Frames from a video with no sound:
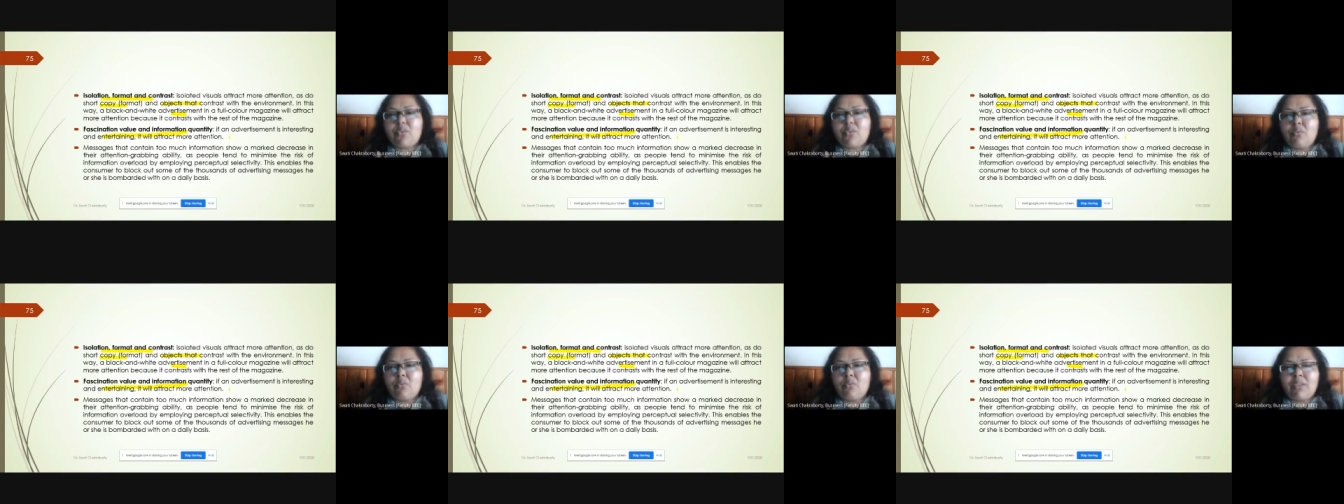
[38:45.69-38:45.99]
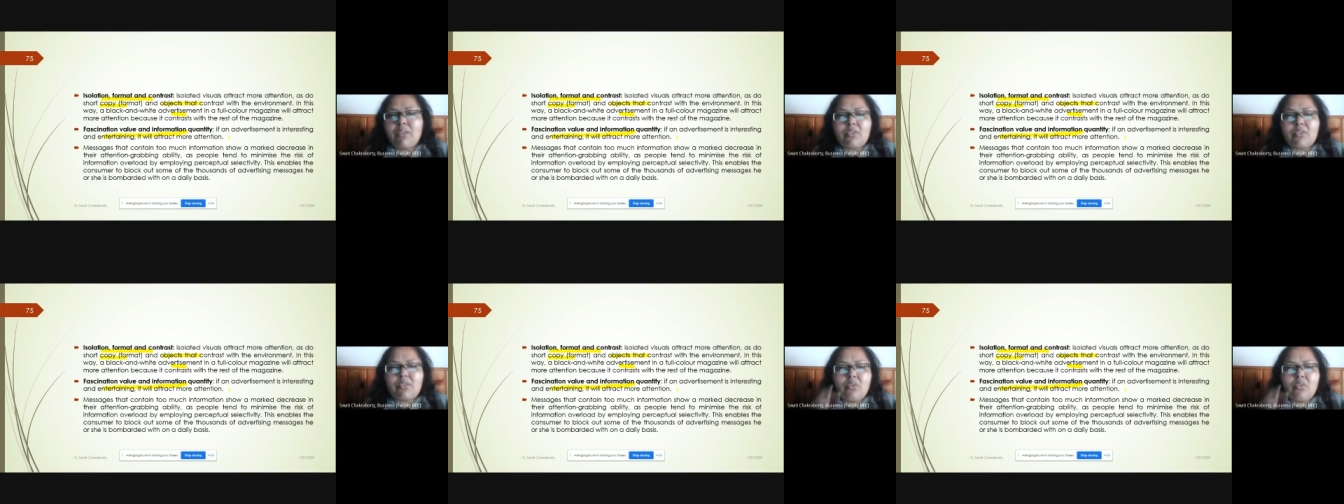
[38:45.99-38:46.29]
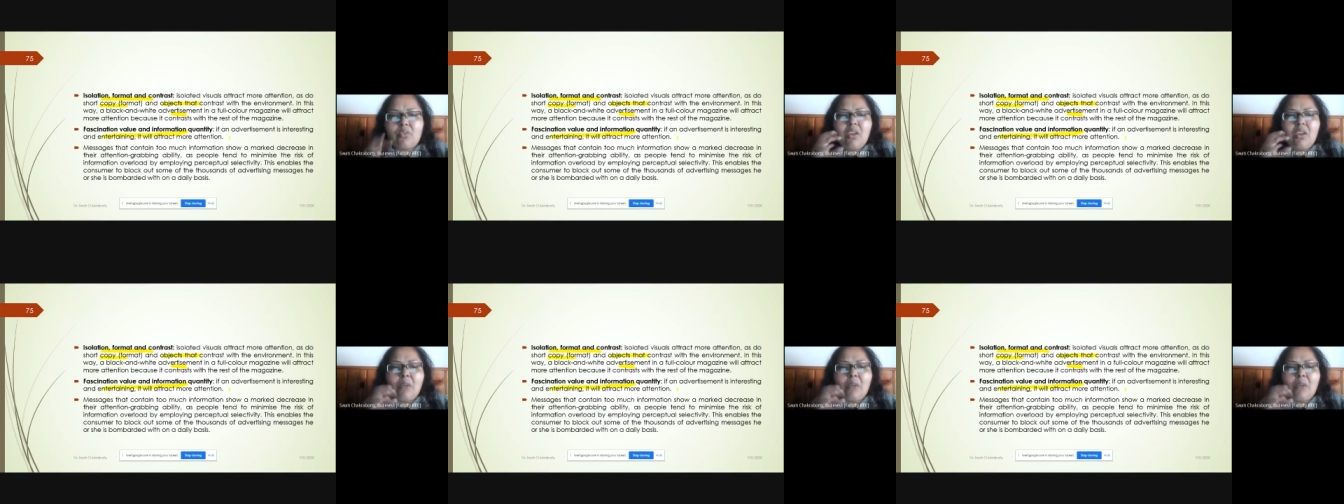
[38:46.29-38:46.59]
So
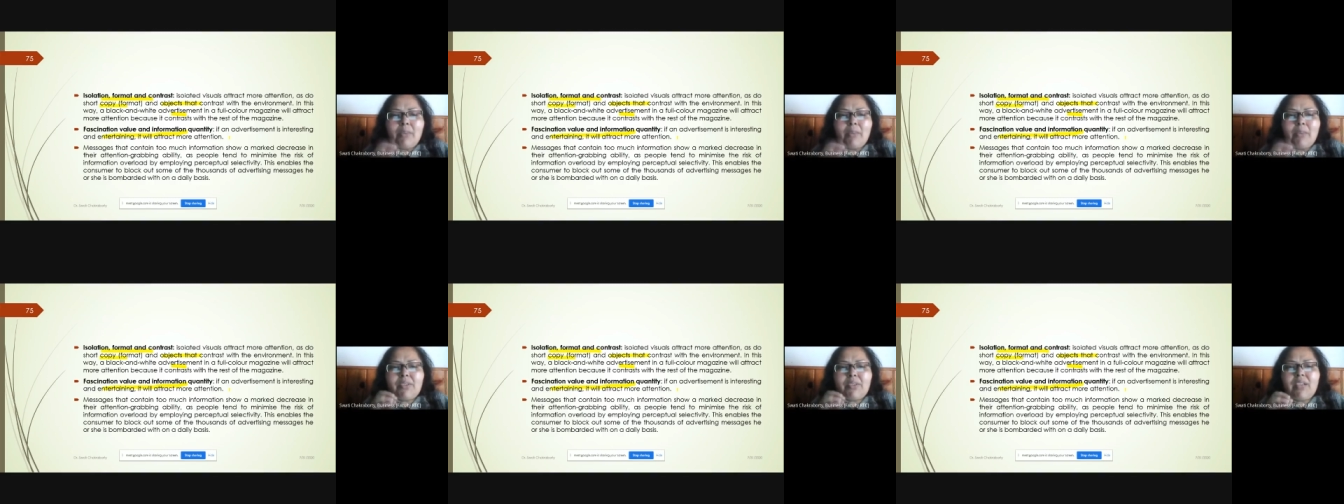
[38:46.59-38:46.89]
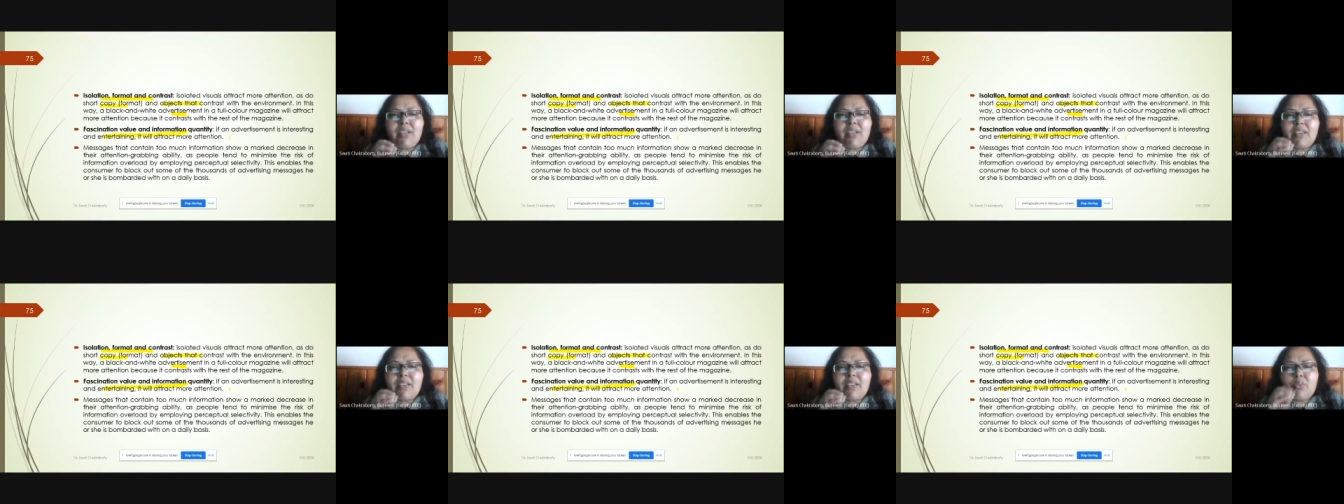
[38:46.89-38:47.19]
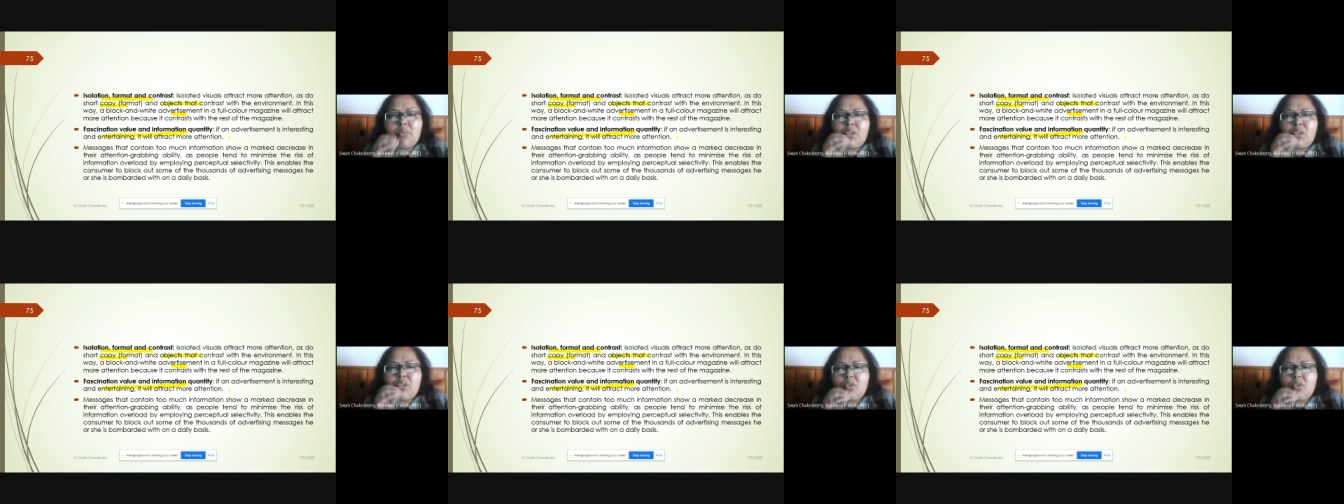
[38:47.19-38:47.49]
message has to be
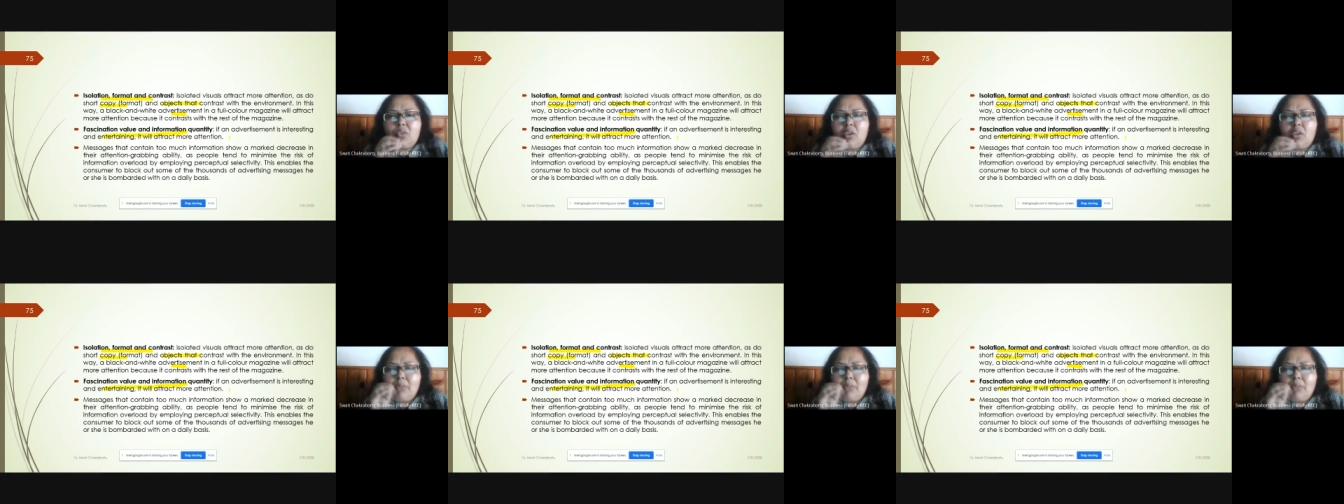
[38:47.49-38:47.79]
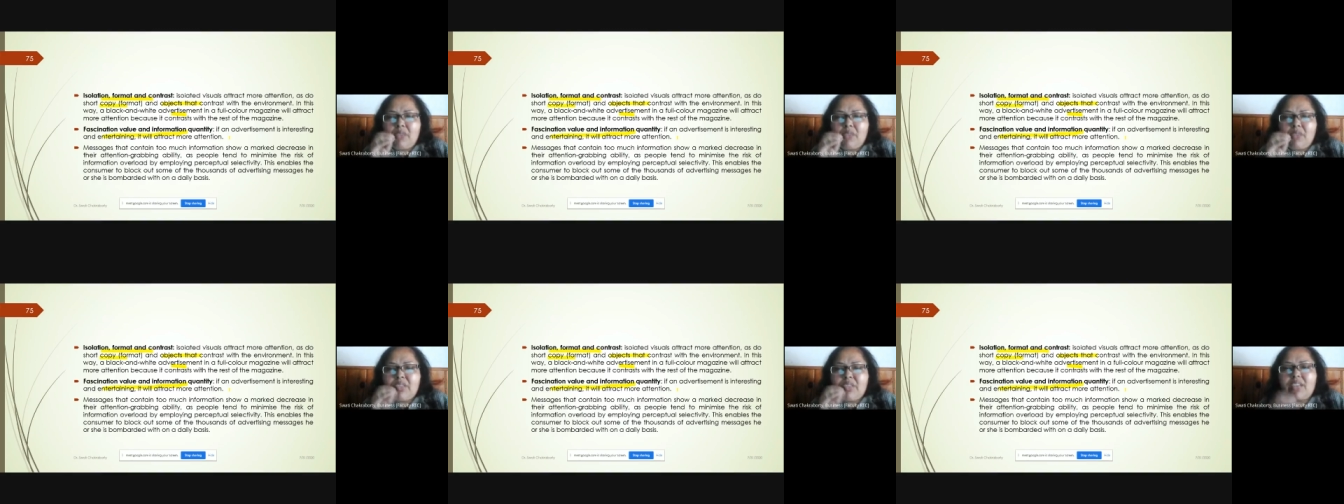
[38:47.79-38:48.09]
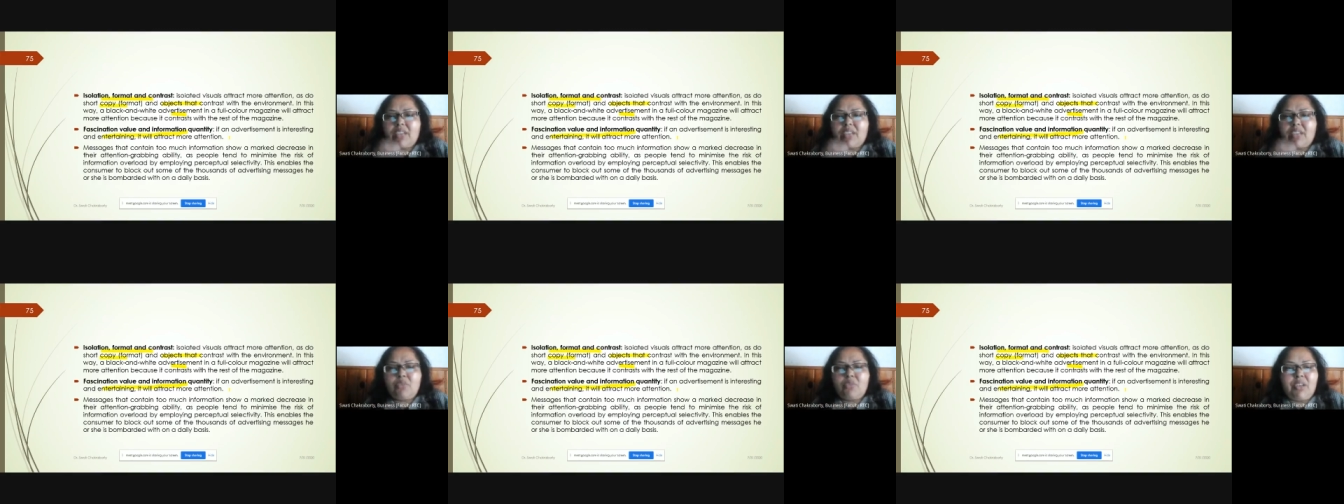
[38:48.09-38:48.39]
short, but which has to be
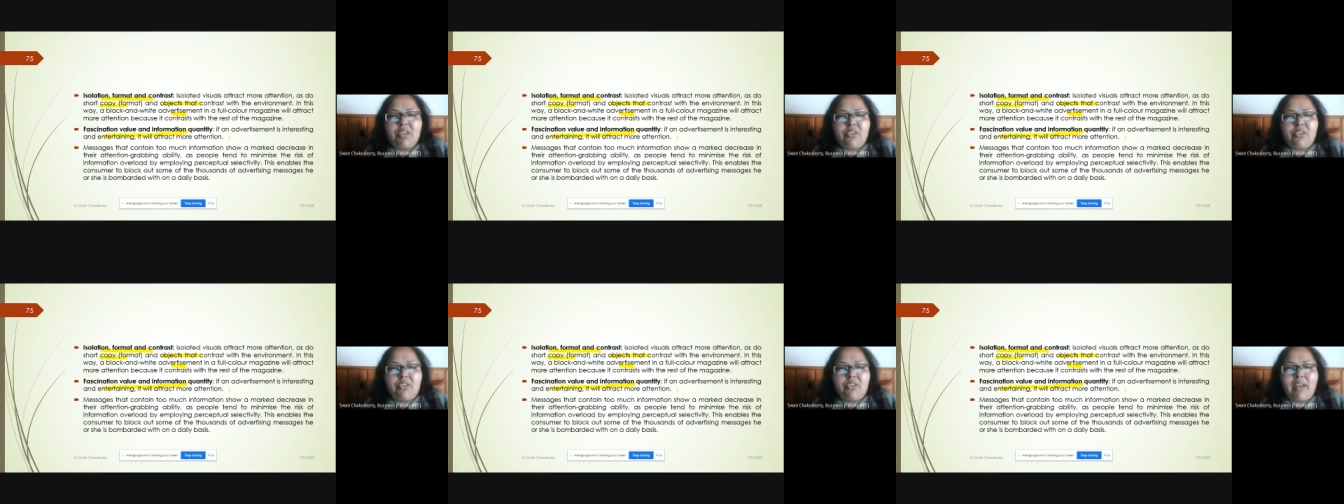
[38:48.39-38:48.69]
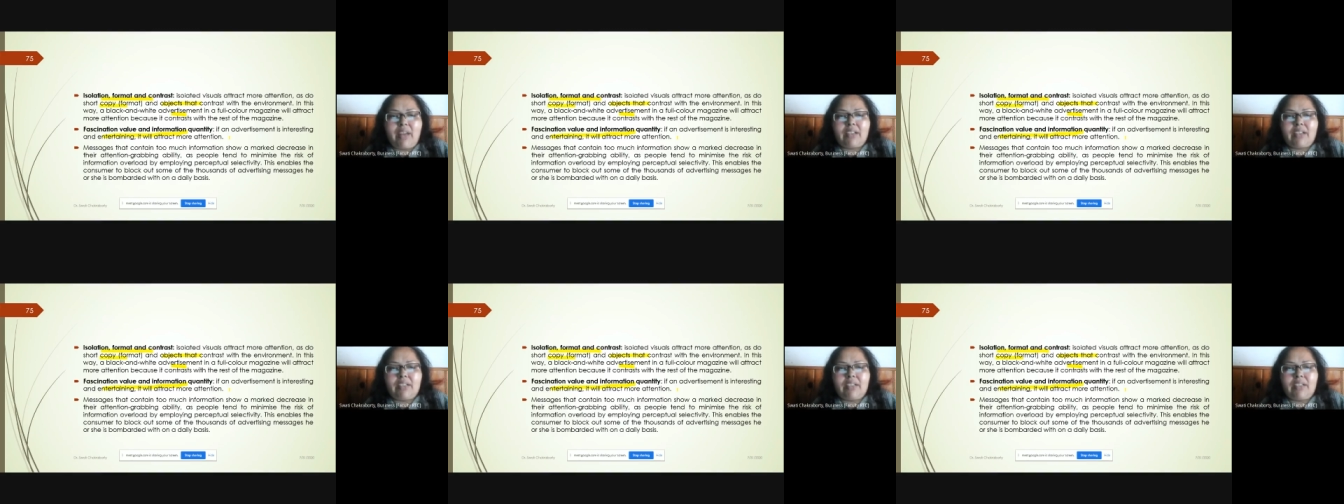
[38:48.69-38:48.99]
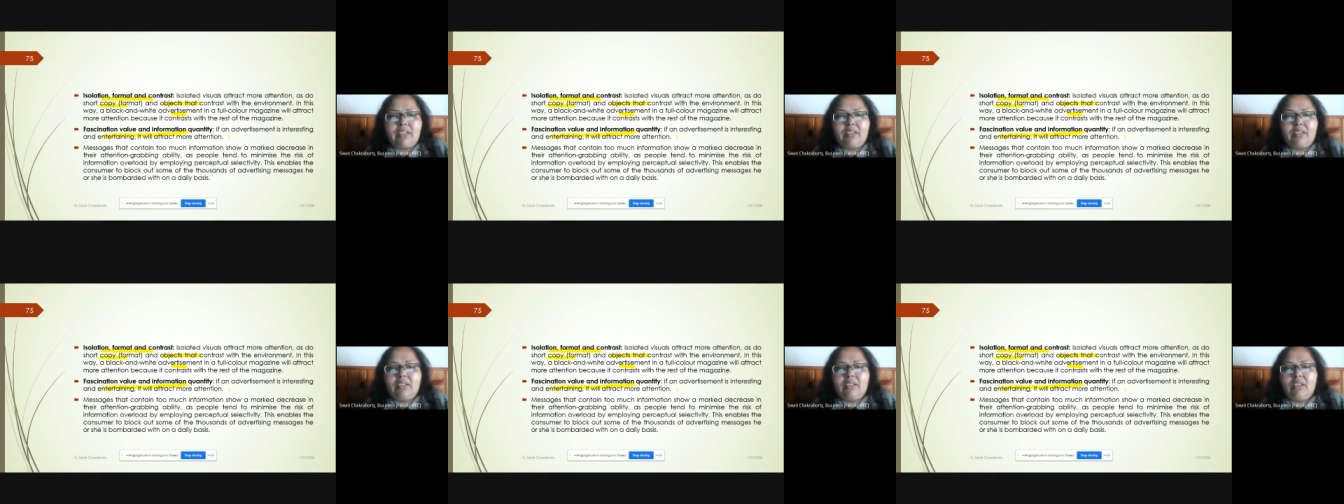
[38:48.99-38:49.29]
attracted,
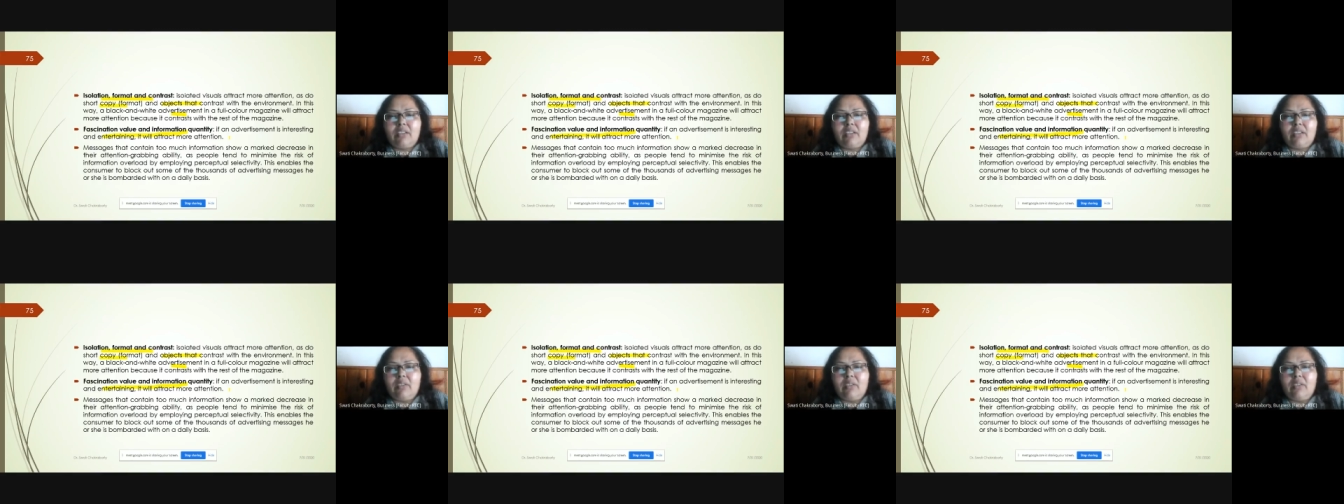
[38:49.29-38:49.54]
right?